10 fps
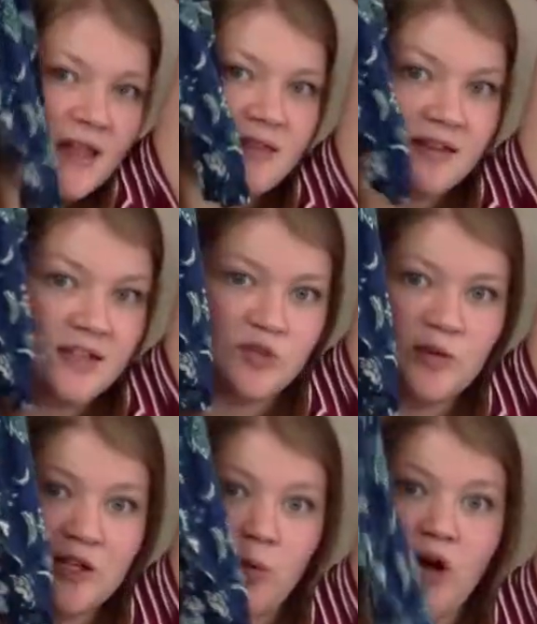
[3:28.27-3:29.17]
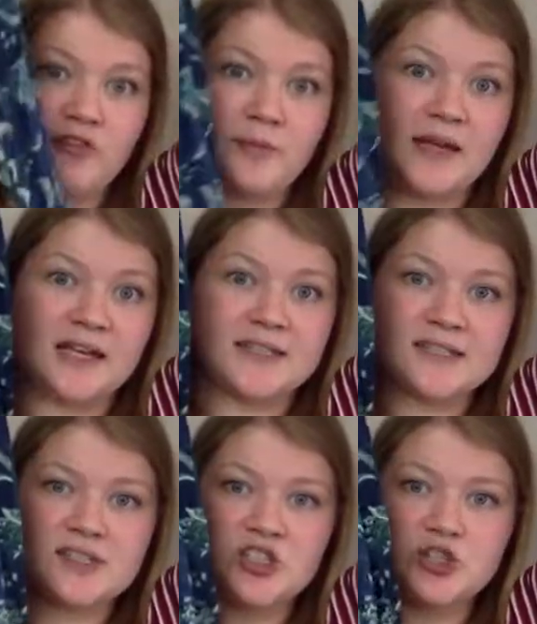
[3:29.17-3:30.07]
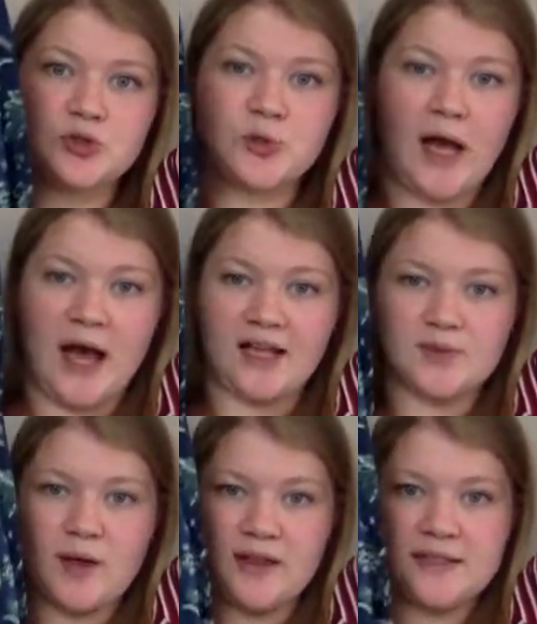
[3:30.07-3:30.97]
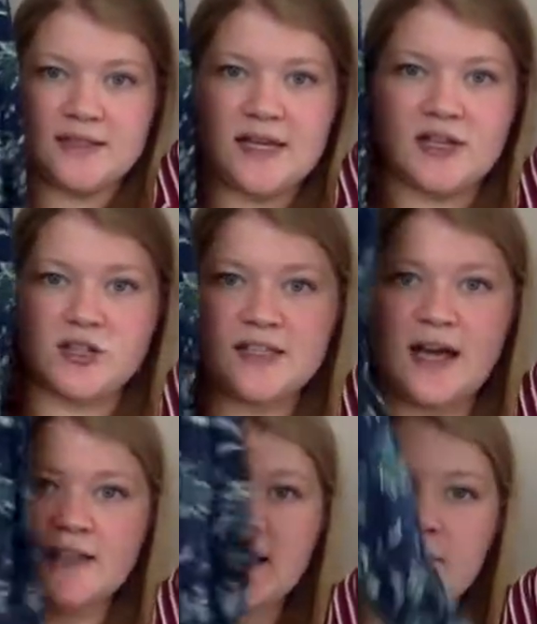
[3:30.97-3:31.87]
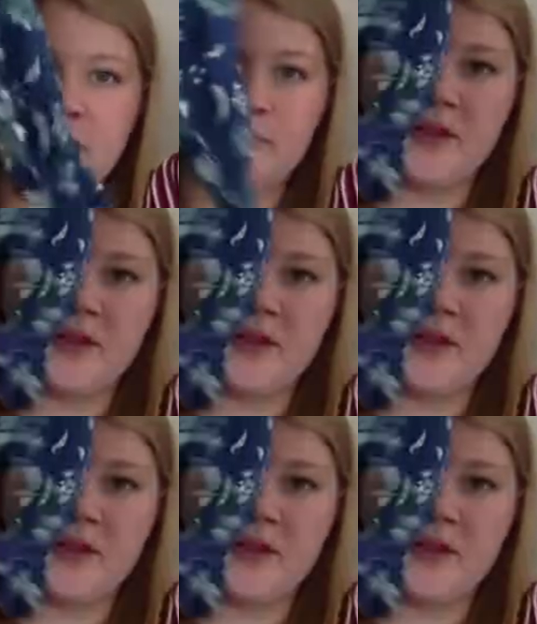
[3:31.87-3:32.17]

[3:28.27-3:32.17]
that does really well for me. It doesn't do as well in standard sizing, but in